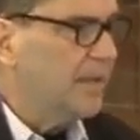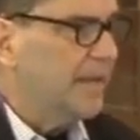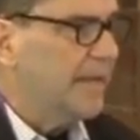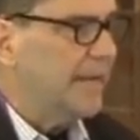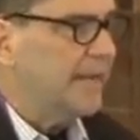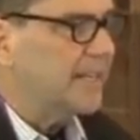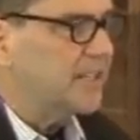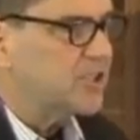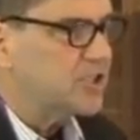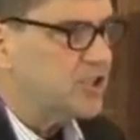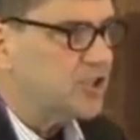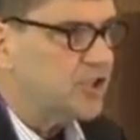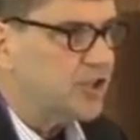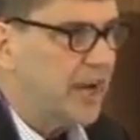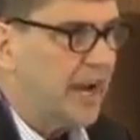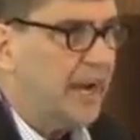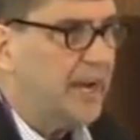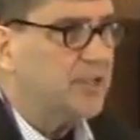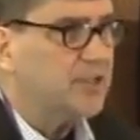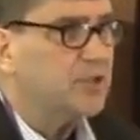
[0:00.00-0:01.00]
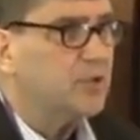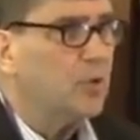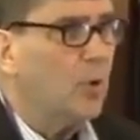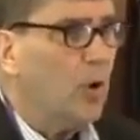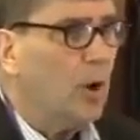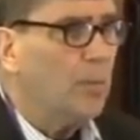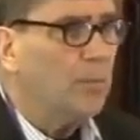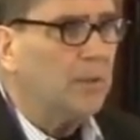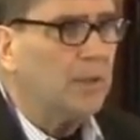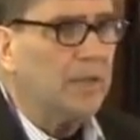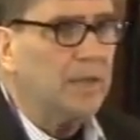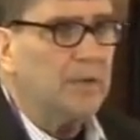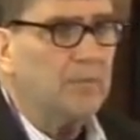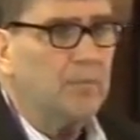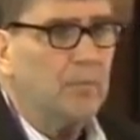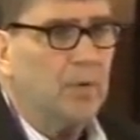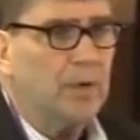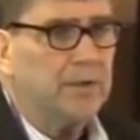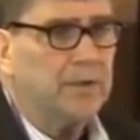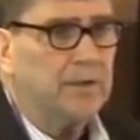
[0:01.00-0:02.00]
In exchange, normally
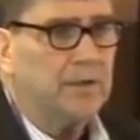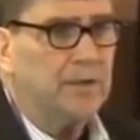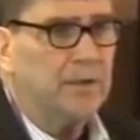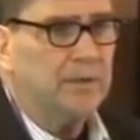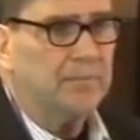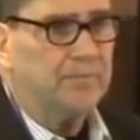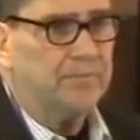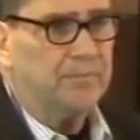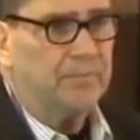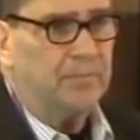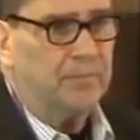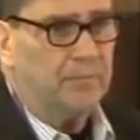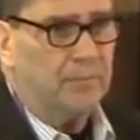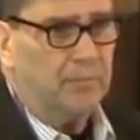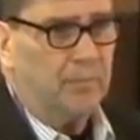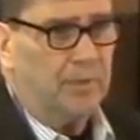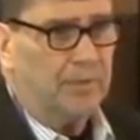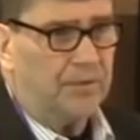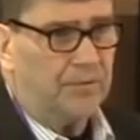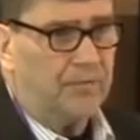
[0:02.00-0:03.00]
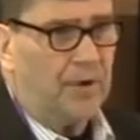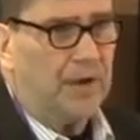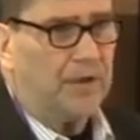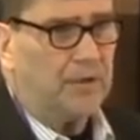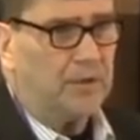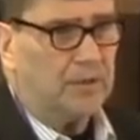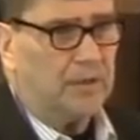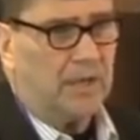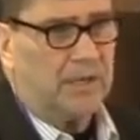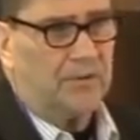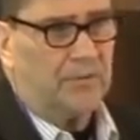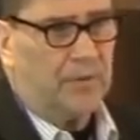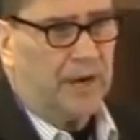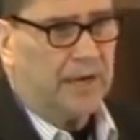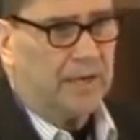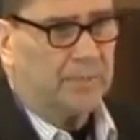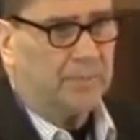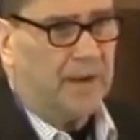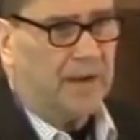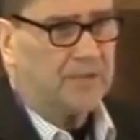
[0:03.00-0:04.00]
when it, with a regular like a
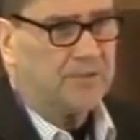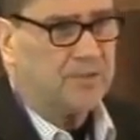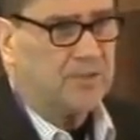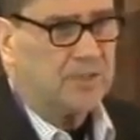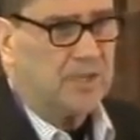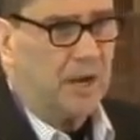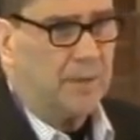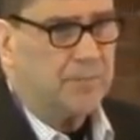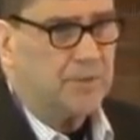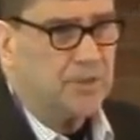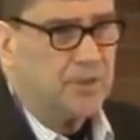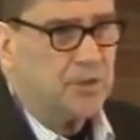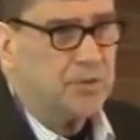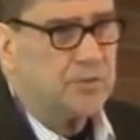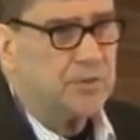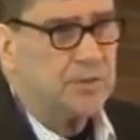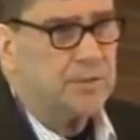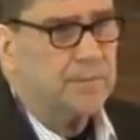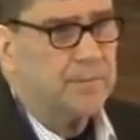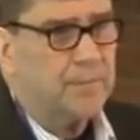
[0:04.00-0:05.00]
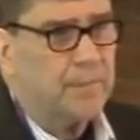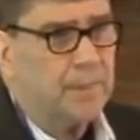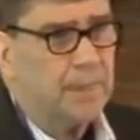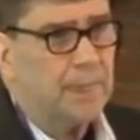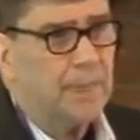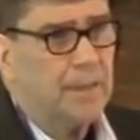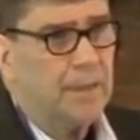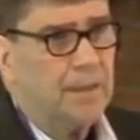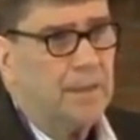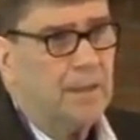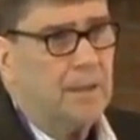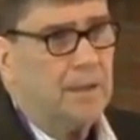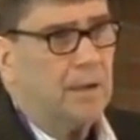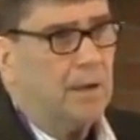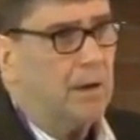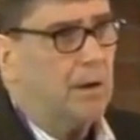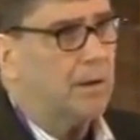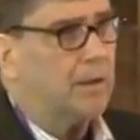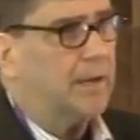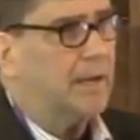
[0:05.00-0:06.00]
Random House or Simon Schuster,
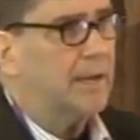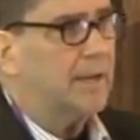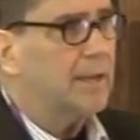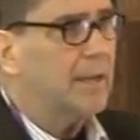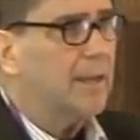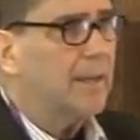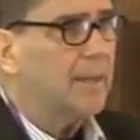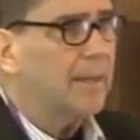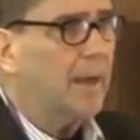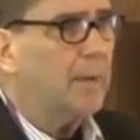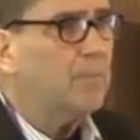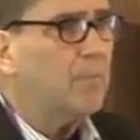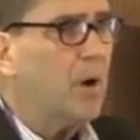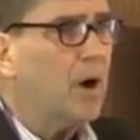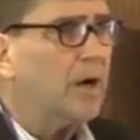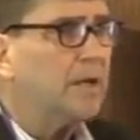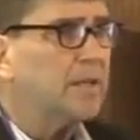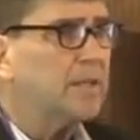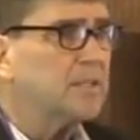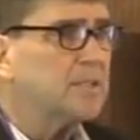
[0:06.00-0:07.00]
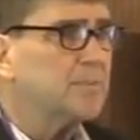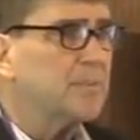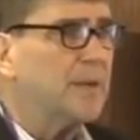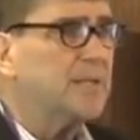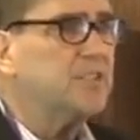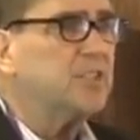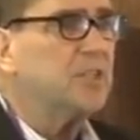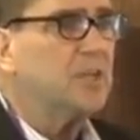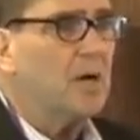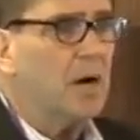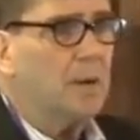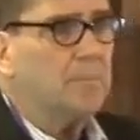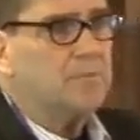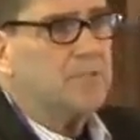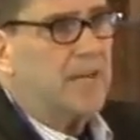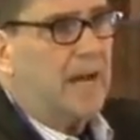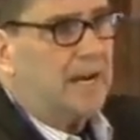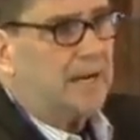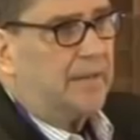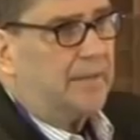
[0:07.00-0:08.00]
okay, that marketing expense
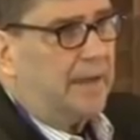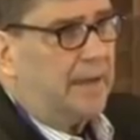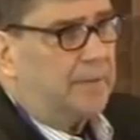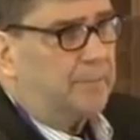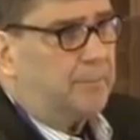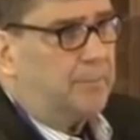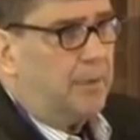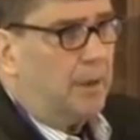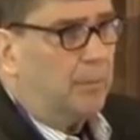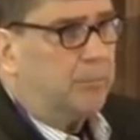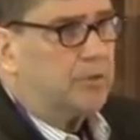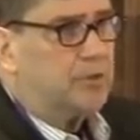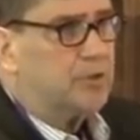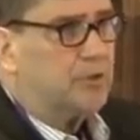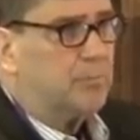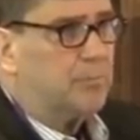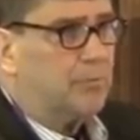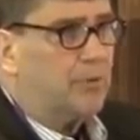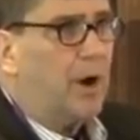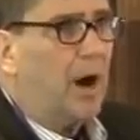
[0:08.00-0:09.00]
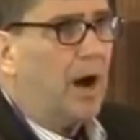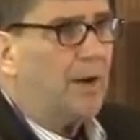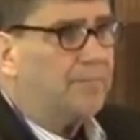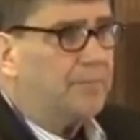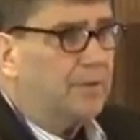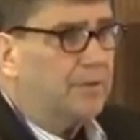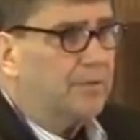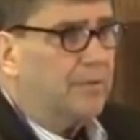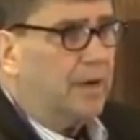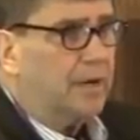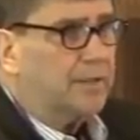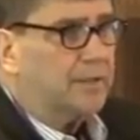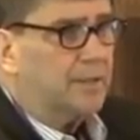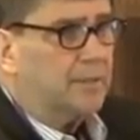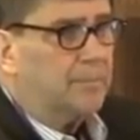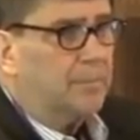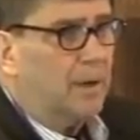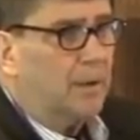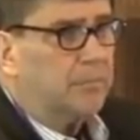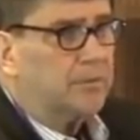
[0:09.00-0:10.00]
comes out of that publisher profit, right?
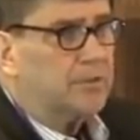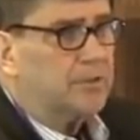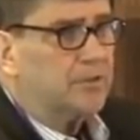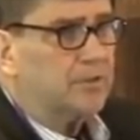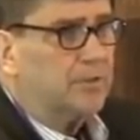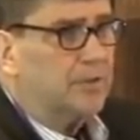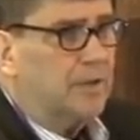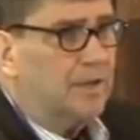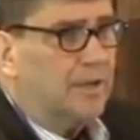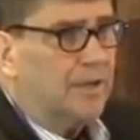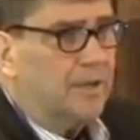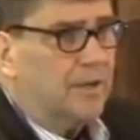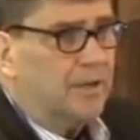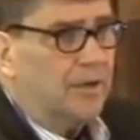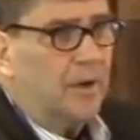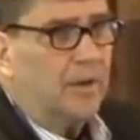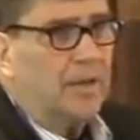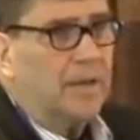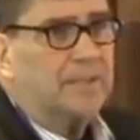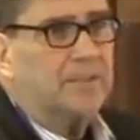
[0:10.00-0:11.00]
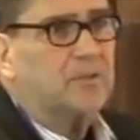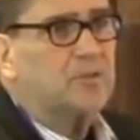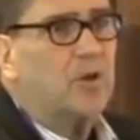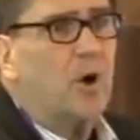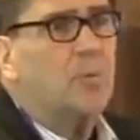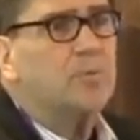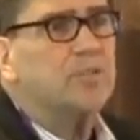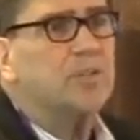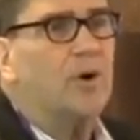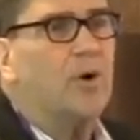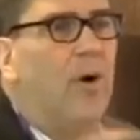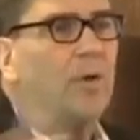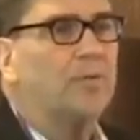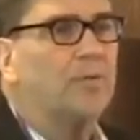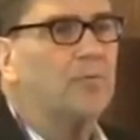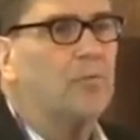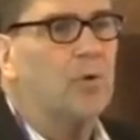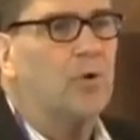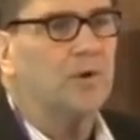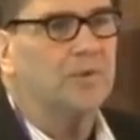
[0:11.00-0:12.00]
That publisher, you know, like there's always an
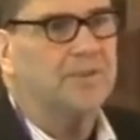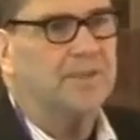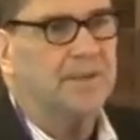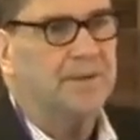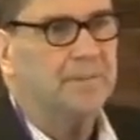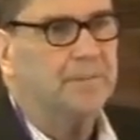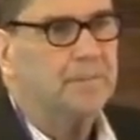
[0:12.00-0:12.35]
author royalty,